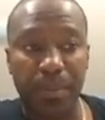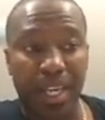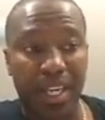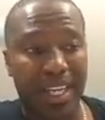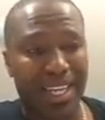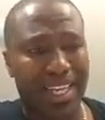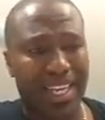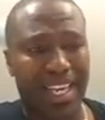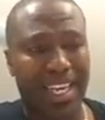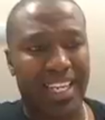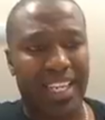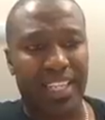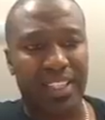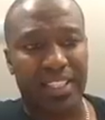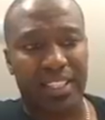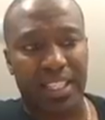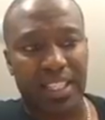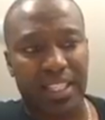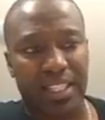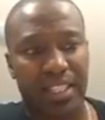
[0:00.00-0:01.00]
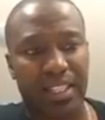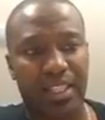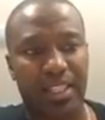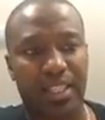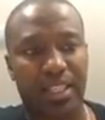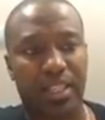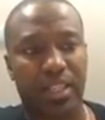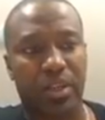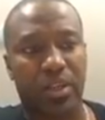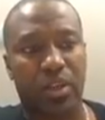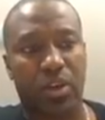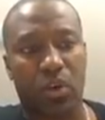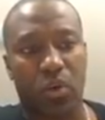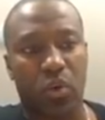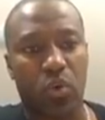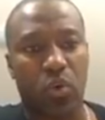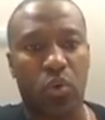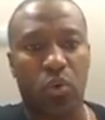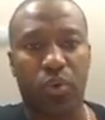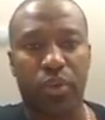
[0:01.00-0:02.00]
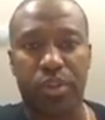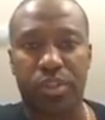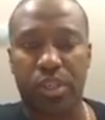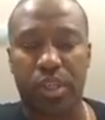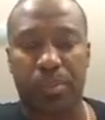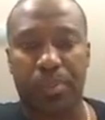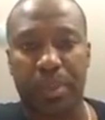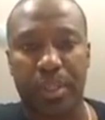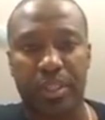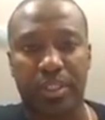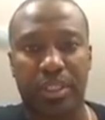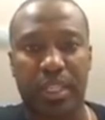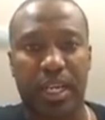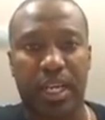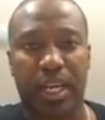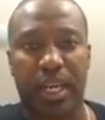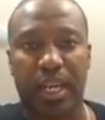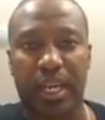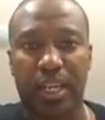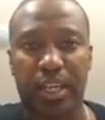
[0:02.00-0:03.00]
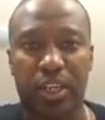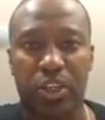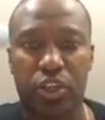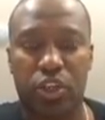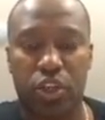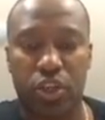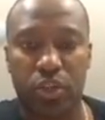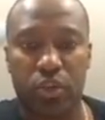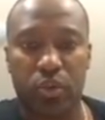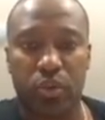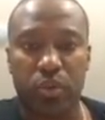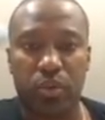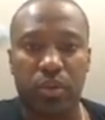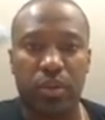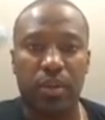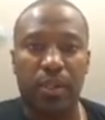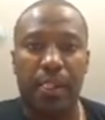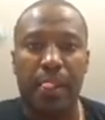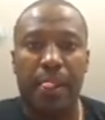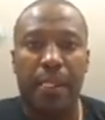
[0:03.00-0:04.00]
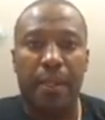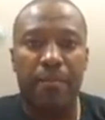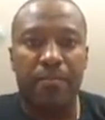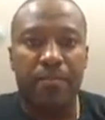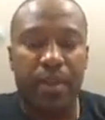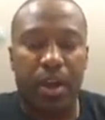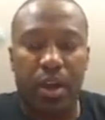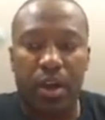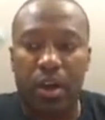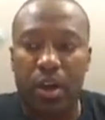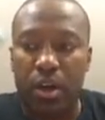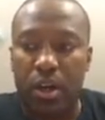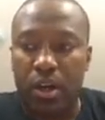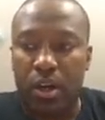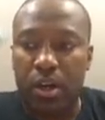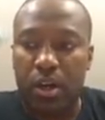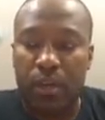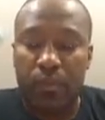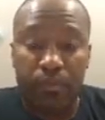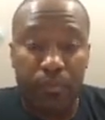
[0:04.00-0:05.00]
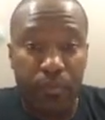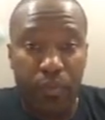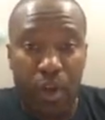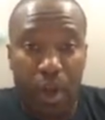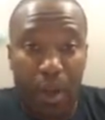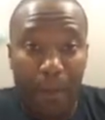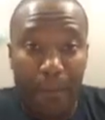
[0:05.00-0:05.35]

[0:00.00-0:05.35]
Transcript: And like I said, all the topics that I do are not